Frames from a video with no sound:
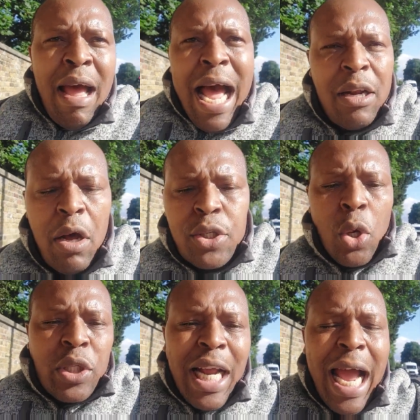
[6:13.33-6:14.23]
and
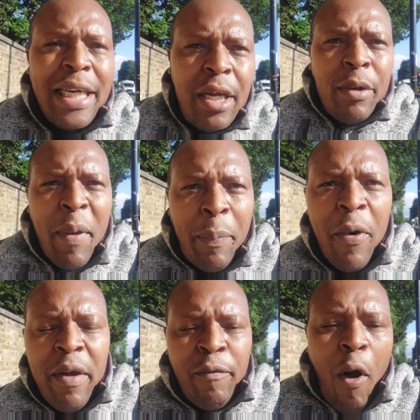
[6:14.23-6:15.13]
also charge the
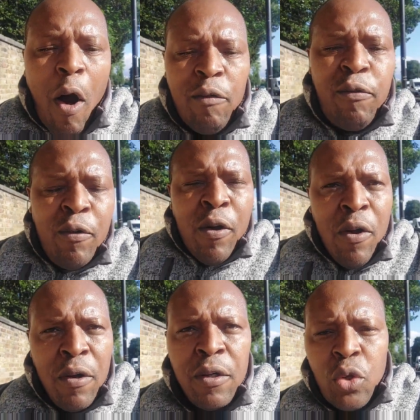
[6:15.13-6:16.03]
people involved
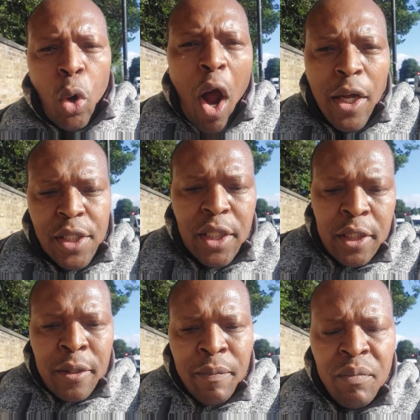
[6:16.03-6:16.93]
to court.
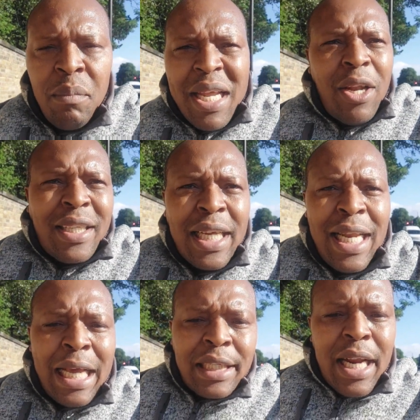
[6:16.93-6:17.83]
But not in
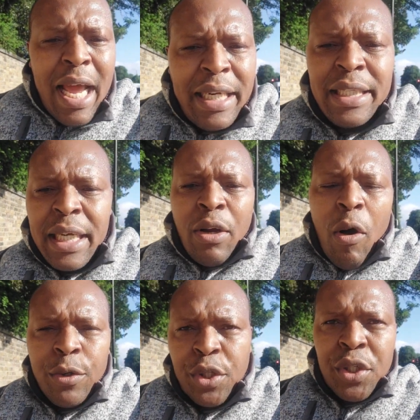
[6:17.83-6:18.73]
Nigeria, anything
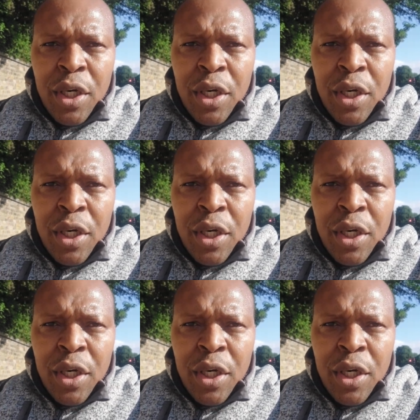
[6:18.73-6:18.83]
goes.